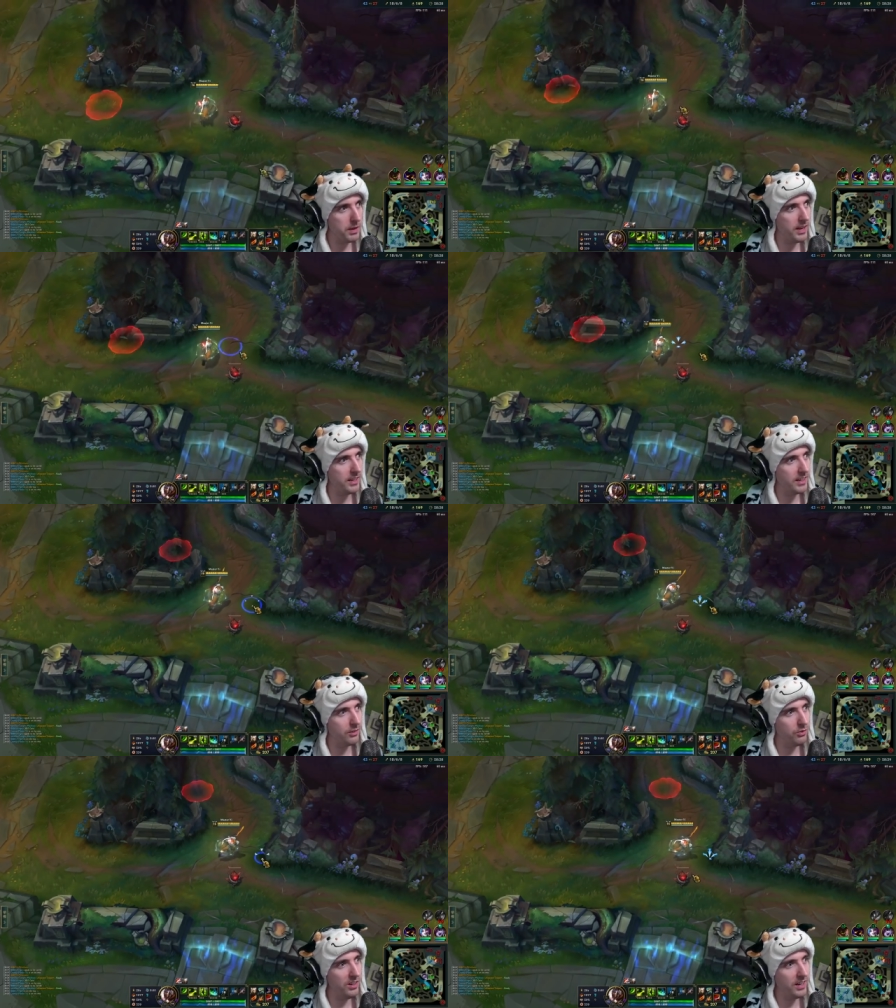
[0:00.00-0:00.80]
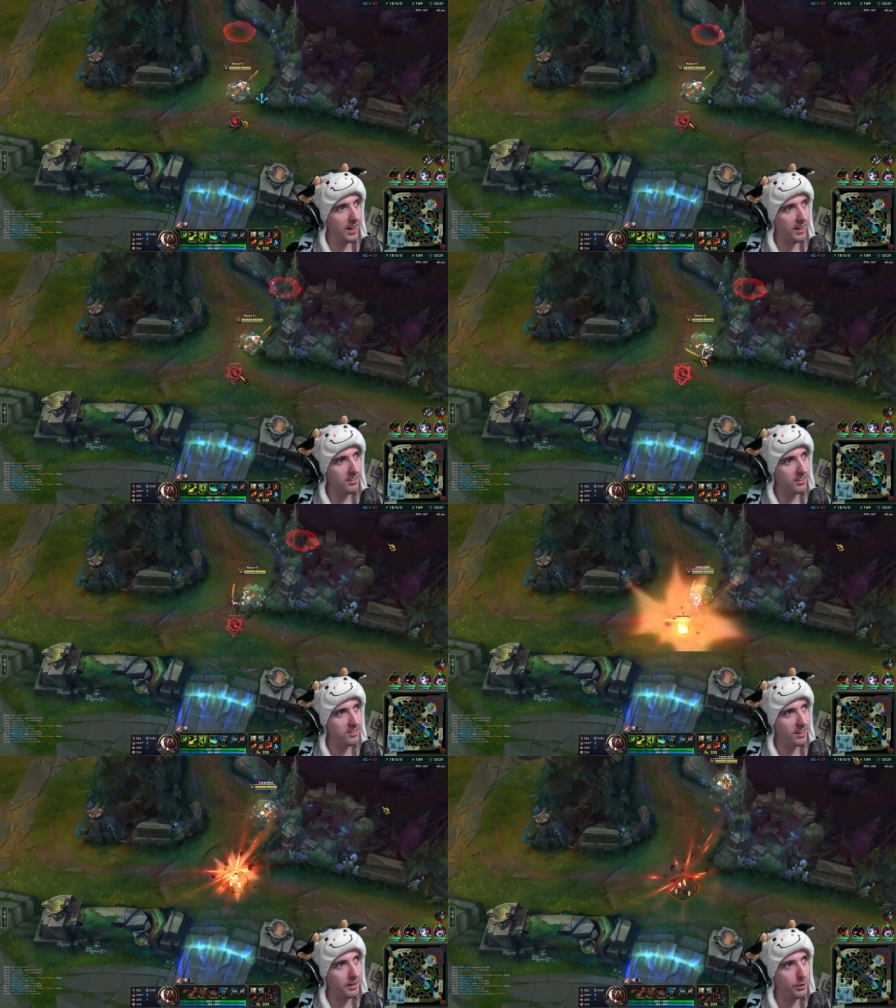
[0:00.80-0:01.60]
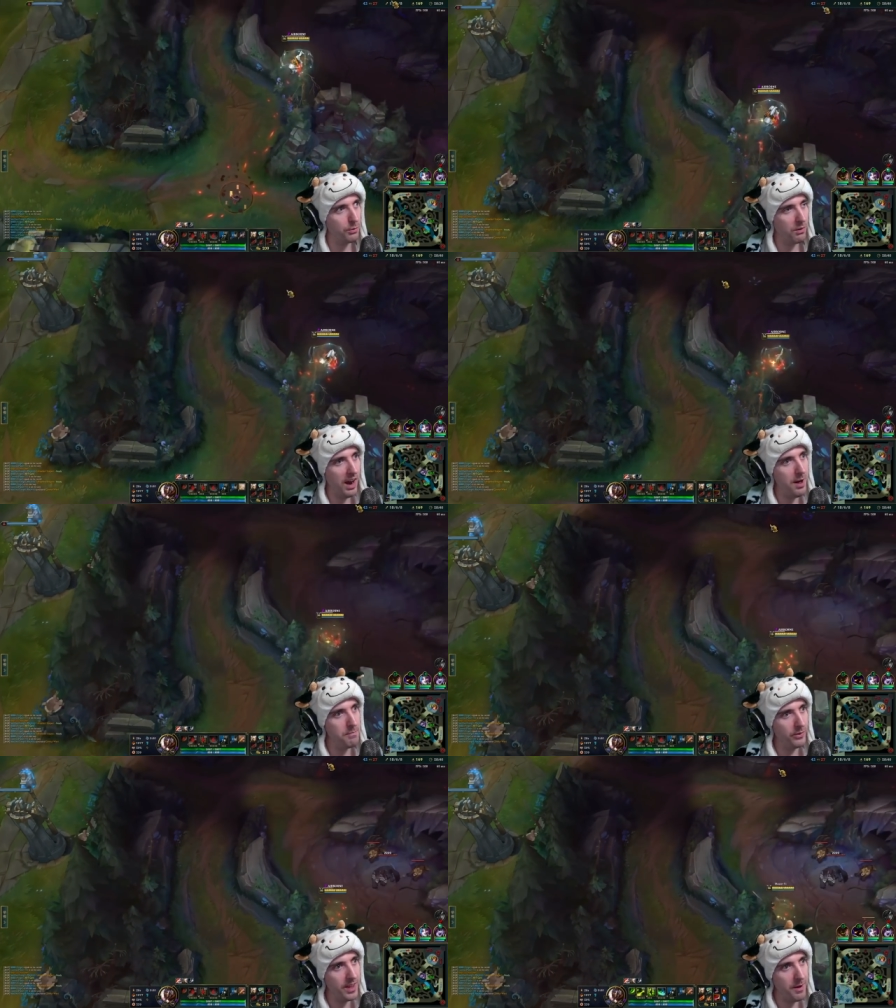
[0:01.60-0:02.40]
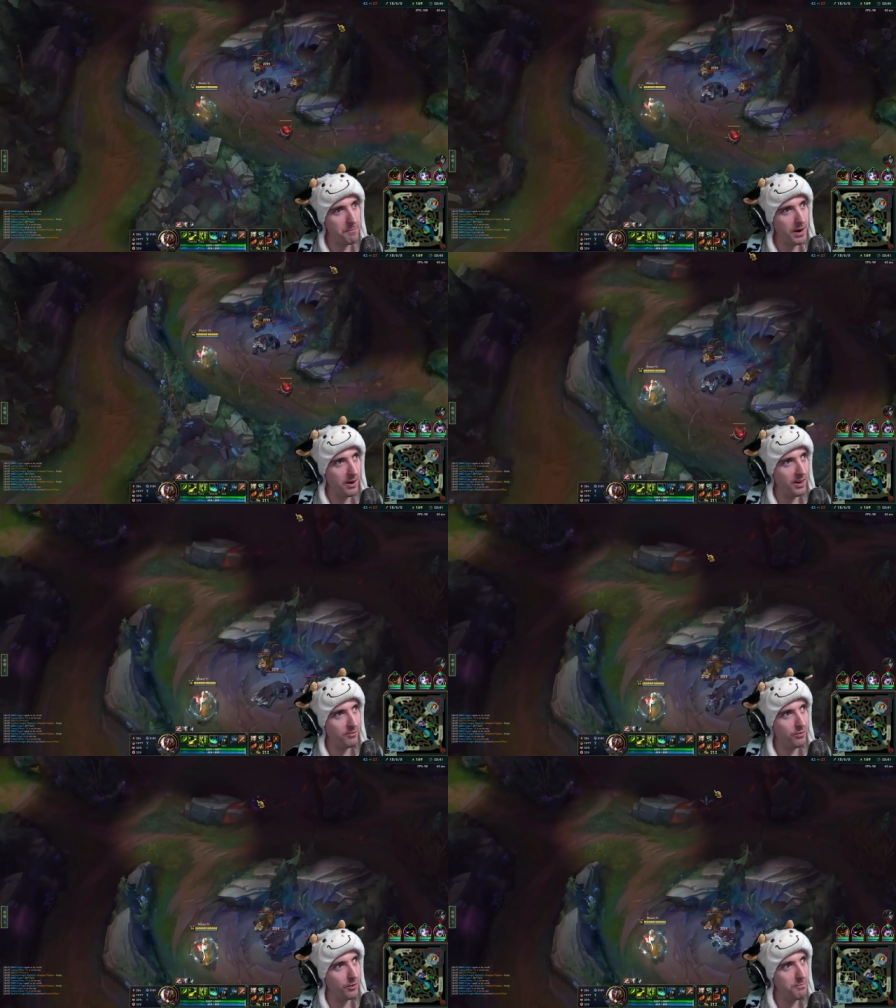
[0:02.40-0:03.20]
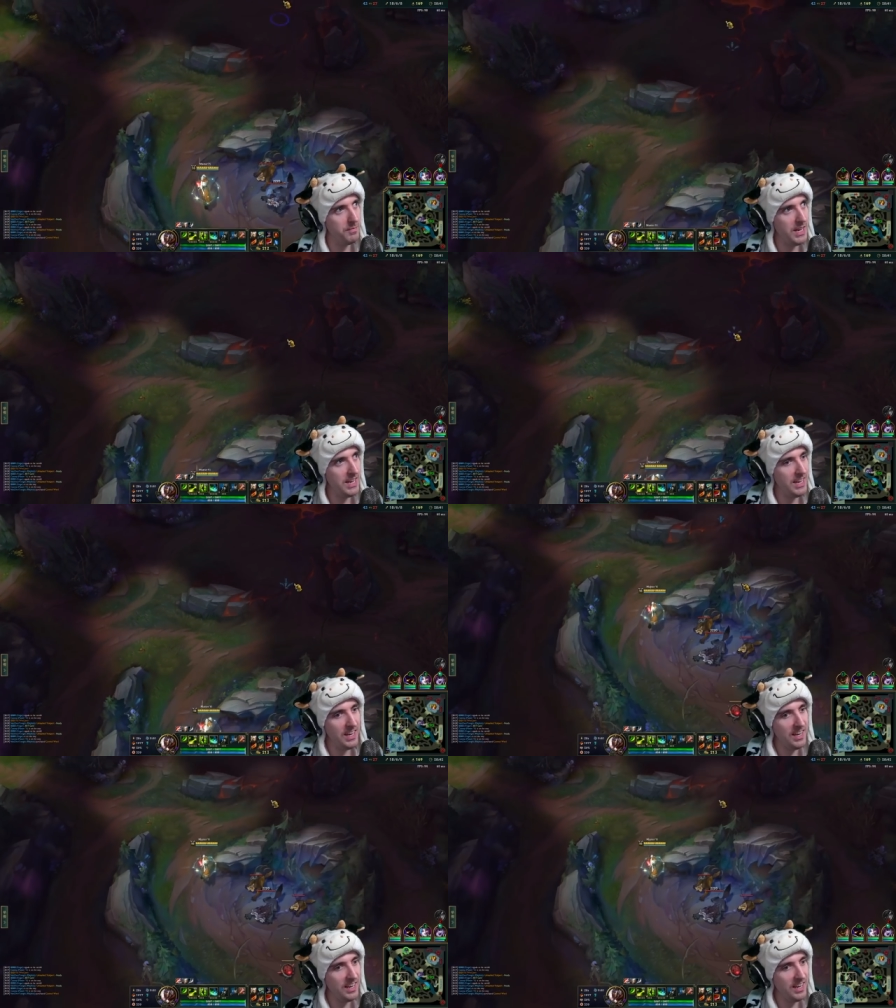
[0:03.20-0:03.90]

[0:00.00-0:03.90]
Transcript: pit and guess what, guys? There's a crab on that Baron for me.